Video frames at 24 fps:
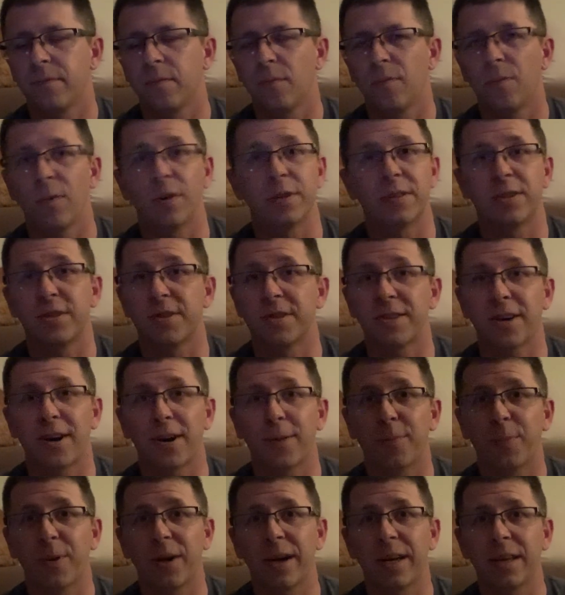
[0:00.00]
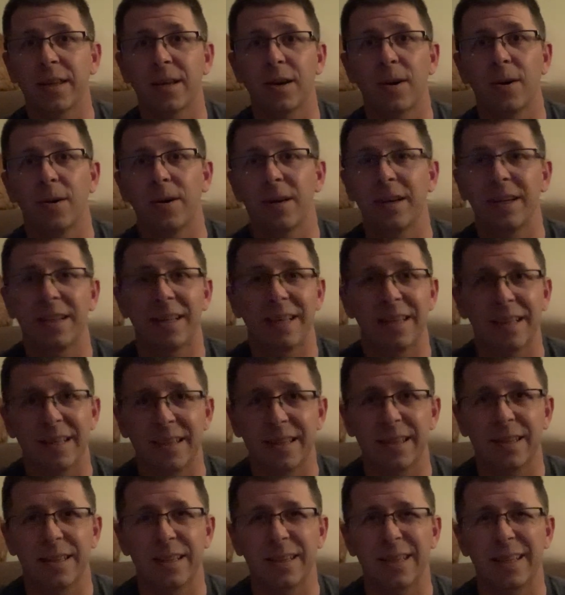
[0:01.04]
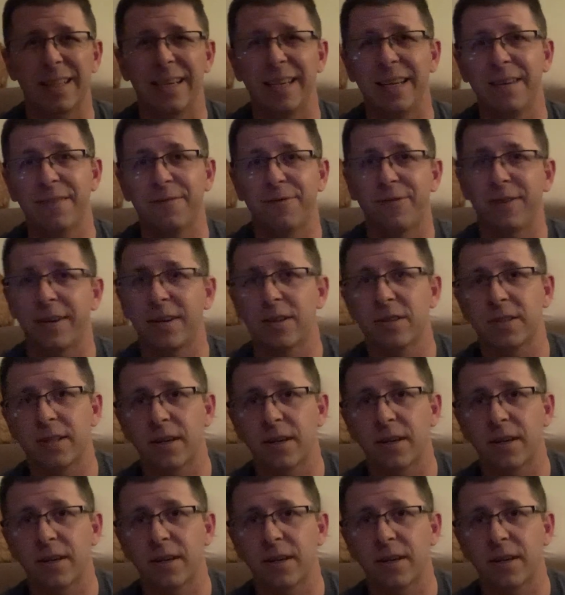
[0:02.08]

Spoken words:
Once you started playing though, it figures